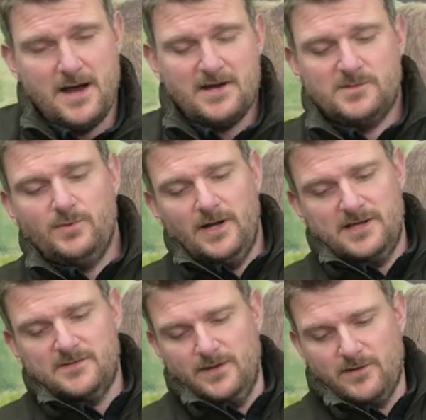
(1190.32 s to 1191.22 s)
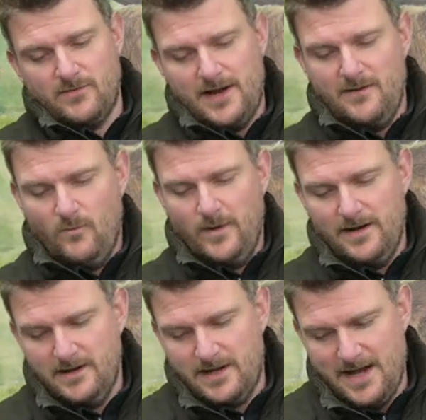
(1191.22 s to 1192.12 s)
match bullets with great
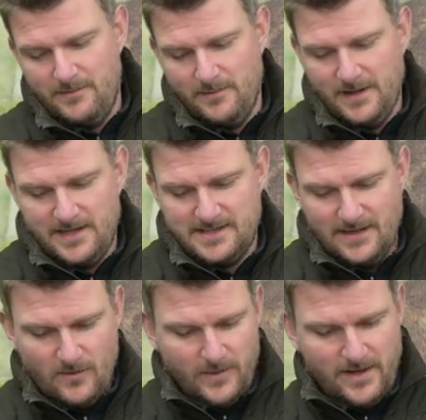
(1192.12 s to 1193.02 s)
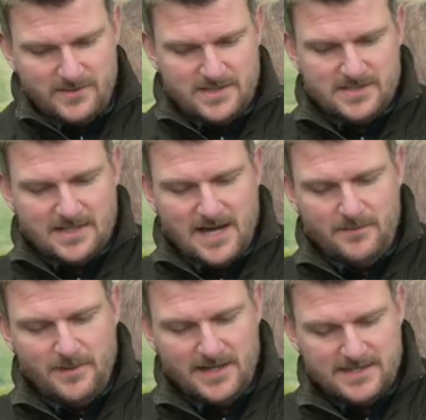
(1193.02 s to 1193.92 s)
wind capability, or wind resistant
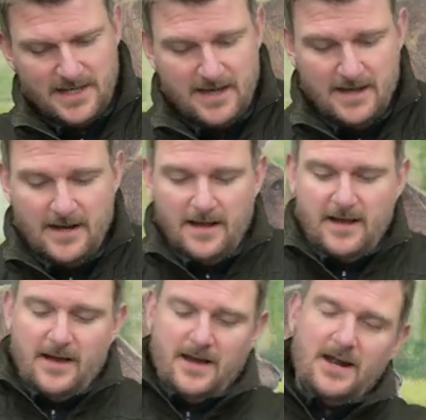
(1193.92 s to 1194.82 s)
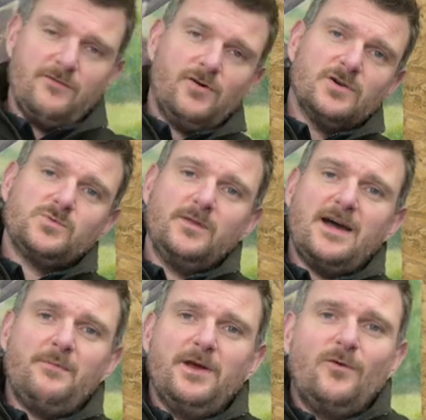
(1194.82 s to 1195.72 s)
capability. Now, of course, with
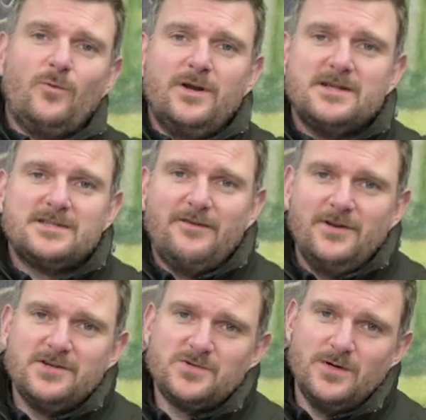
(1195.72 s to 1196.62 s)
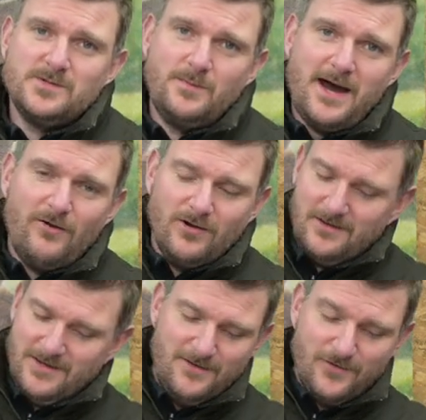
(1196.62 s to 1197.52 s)
that being a 1-in-7-inch twist
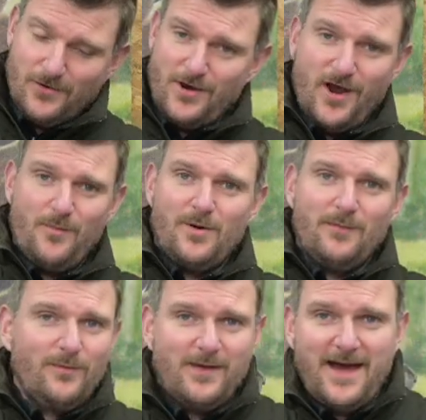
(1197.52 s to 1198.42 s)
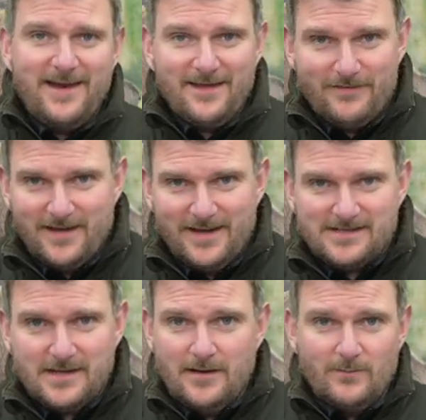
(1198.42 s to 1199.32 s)
barrel, you've got no problem with any of
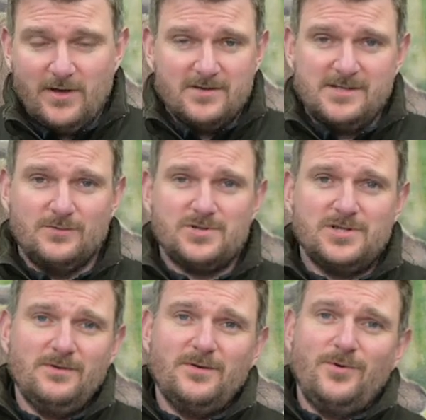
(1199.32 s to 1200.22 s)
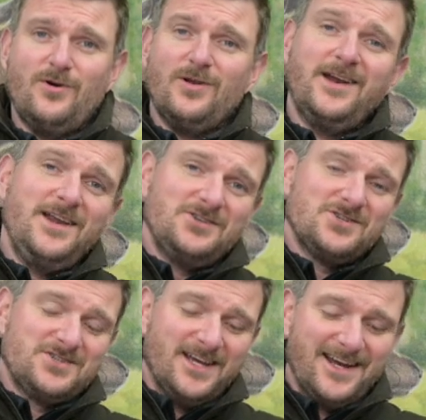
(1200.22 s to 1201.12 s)
these because it will shoot them all. And
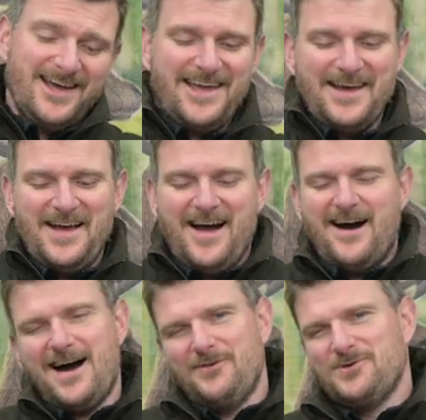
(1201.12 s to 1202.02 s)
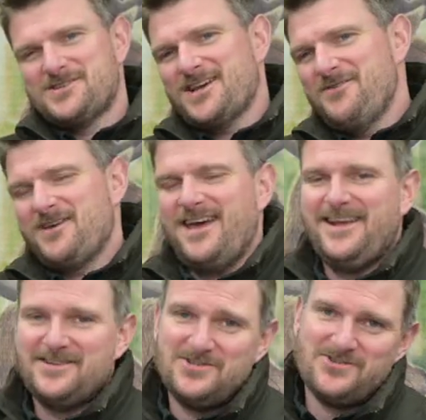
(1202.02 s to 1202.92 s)
interestingly, I was so
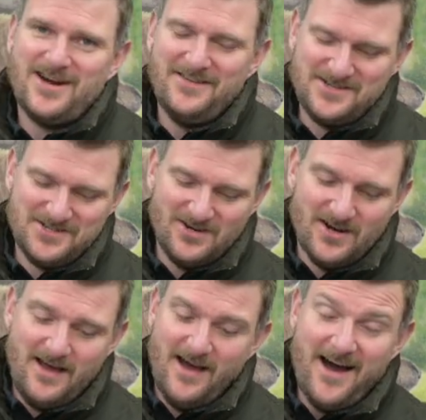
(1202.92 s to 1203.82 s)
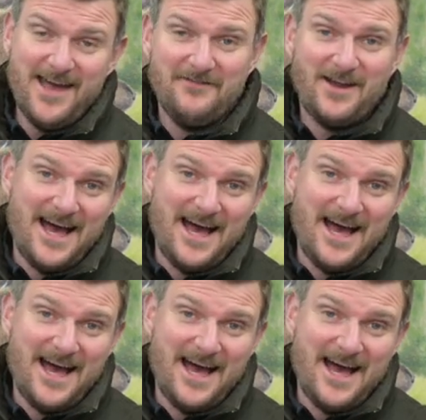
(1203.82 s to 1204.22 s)
keen to try this gun, I even